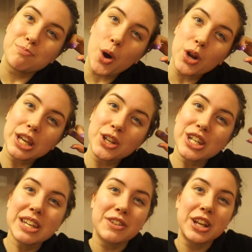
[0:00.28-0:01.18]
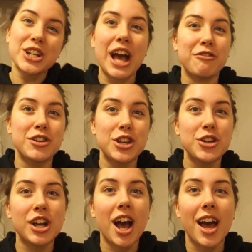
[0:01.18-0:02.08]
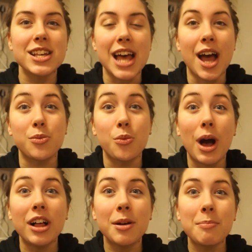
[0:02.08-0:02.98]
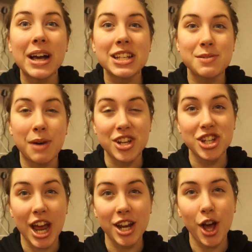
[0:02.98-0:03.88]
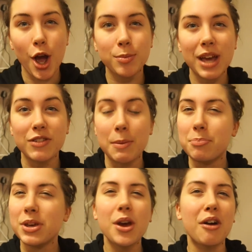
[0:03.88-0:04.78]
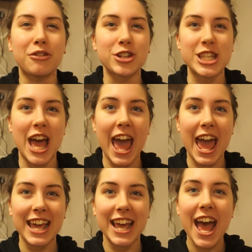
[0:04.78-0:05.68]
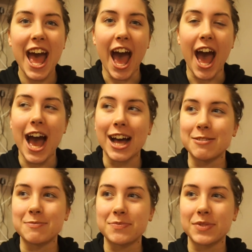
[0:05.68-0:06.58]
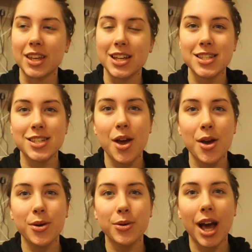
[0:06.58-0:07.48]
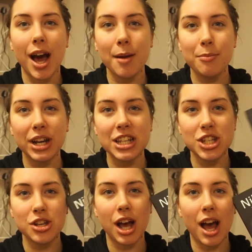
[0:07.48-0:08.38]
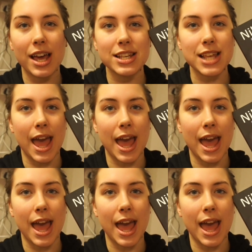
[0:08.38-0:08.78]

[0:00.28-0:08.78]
morning, good evening, good afternoon, guys, and welcome back to my channel. I hope you're having a beautiful day. So I'm bringing to you guys